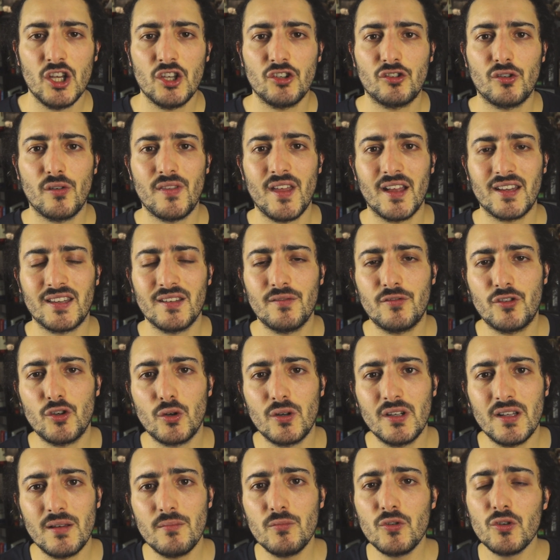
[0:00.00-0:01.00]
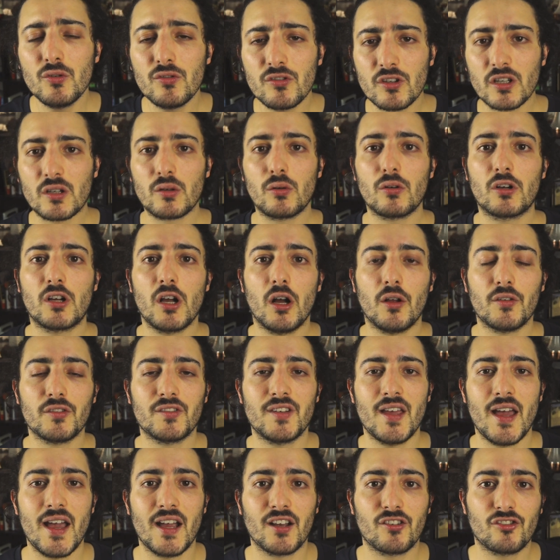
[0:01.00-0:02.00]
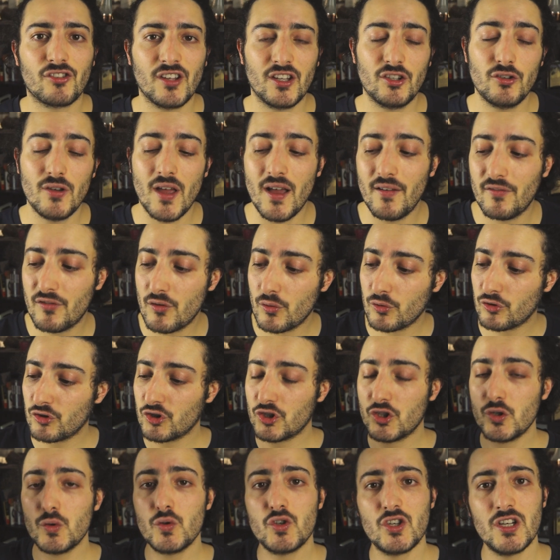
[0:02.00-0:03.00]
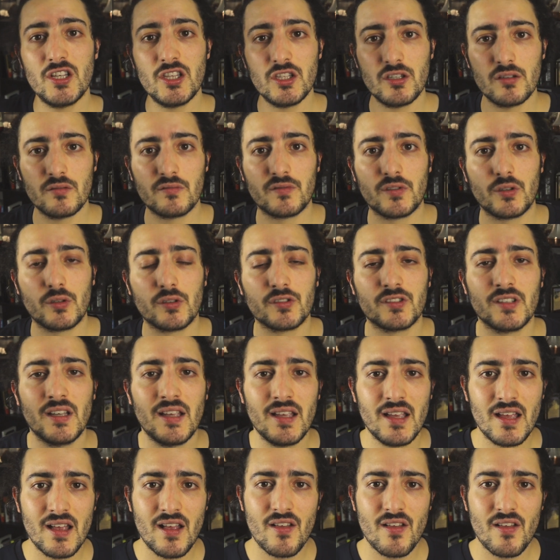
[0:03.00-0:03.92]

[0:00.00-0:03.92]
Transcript: so that if you're in a musical context and you have those huge intervals,